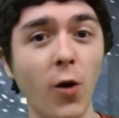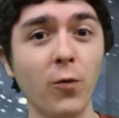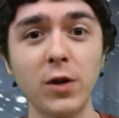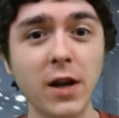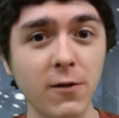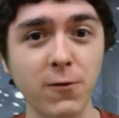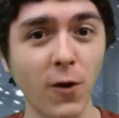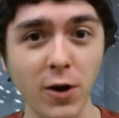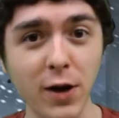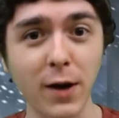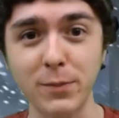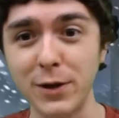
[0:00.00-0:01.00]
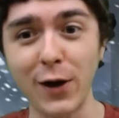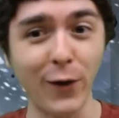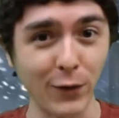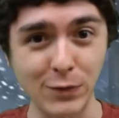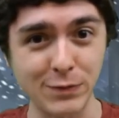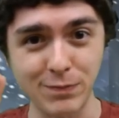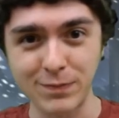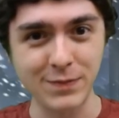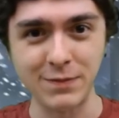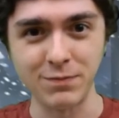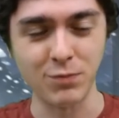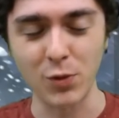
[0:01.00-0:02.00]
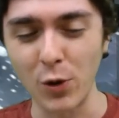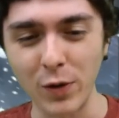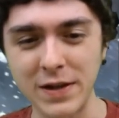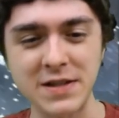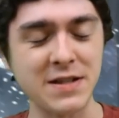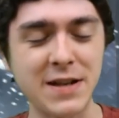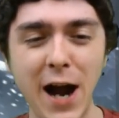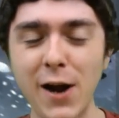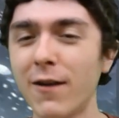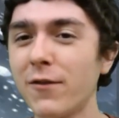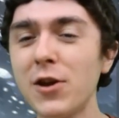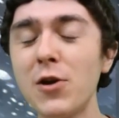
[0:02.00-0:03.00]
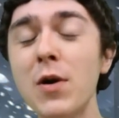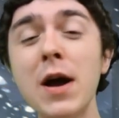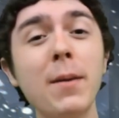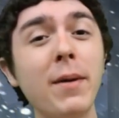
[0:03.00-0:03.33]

Hopefully it didn't fuck up, you know, and ruin this entire review.